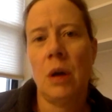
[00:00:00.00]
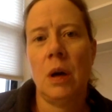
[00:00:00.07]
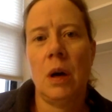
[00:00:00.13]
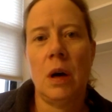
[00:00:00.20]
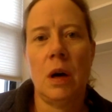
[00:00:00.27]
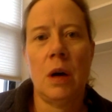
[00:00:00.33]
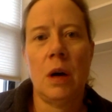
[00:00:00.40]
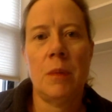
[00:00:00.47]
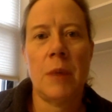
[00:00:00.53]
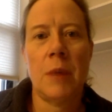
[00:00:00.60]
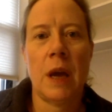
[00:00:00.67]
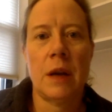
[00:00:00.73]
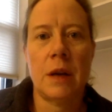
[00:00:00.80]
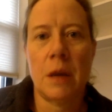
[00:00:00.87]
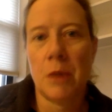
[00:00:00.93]

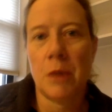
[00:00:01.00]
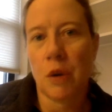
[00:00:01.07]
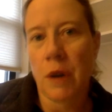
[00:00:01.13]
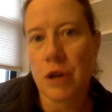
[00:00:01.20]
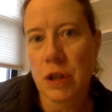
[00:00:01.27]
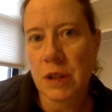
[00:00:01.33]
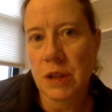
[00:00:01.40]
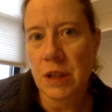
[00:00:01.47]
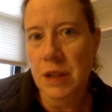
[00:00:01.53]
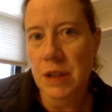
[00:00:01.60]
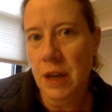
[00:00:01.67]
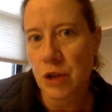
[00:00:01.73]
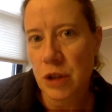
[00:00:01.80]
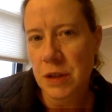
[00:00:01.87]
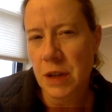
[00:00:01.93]
at an immigration
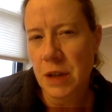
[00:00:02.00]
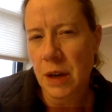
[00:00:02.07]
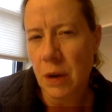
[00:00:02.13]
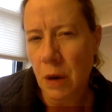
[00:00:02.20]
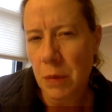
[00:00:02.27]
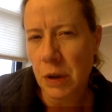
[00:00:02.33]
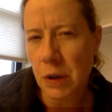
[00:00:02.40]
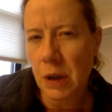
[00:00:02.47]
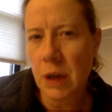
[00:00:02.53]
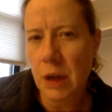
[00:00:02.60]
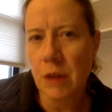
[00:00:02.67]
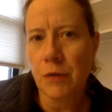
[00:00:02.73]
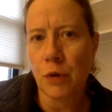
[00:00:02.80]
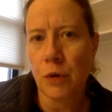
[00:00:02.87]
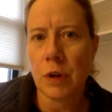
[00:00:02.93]
detention center, I
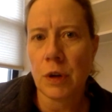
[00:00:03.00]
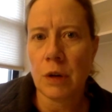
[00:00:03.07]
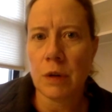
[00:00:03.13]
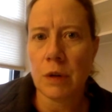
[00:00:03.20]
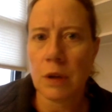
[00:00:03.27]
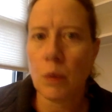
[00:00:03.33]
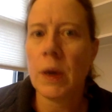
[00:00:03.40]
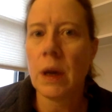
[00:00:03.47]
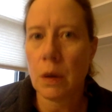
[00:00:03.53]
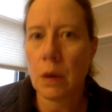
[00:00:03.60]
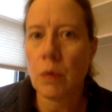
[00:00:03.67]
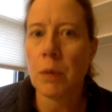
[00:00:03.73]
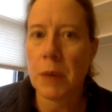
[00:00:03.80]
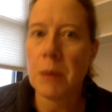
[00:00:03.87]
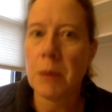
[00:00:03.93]
believe, earlier in the week,
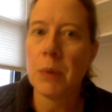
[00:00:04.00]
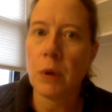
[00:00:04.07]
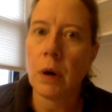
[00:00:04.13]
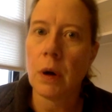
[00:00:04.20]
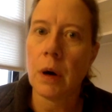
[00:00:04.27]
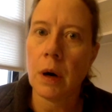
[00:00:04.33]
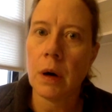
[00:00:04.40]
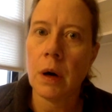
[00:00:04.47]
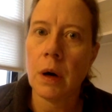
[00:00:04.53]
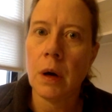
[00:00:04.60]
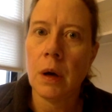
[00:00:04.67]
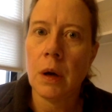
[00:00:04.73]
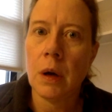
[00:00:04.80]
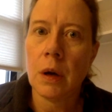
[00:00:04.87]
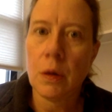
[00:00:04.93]
where people are,
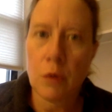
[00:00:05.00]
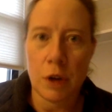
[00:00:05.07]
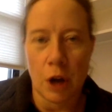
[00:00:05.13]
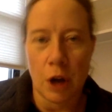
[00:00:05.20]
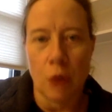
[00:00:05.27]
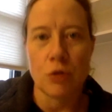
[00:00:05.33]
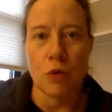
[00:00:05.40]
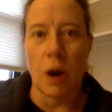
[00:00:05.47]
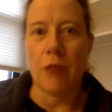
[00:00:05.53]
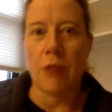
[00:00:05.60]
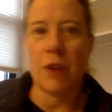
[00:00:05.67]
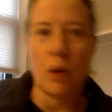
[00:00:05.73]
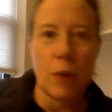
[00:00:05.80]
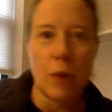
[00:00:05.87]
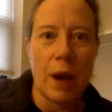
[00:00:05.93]
you know,
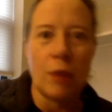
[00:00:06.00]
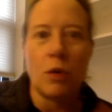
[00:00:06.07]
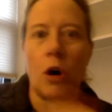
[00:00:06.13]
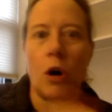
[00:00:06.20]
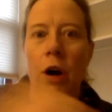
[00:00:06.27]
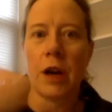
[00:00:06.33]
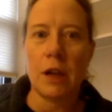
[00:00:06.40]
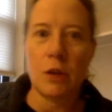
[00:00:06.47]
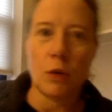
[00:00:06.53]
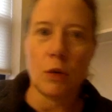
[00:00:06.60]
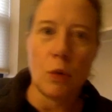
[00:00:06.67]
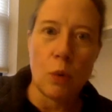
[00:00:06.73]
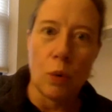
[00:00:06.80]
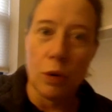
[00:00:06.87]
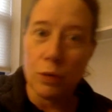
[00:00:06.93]
driving around honking their
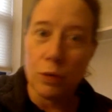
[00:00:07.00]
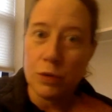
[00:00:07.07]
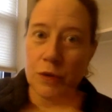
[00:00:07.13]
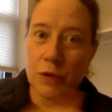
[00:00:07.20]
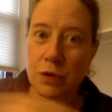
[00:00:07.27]
horns.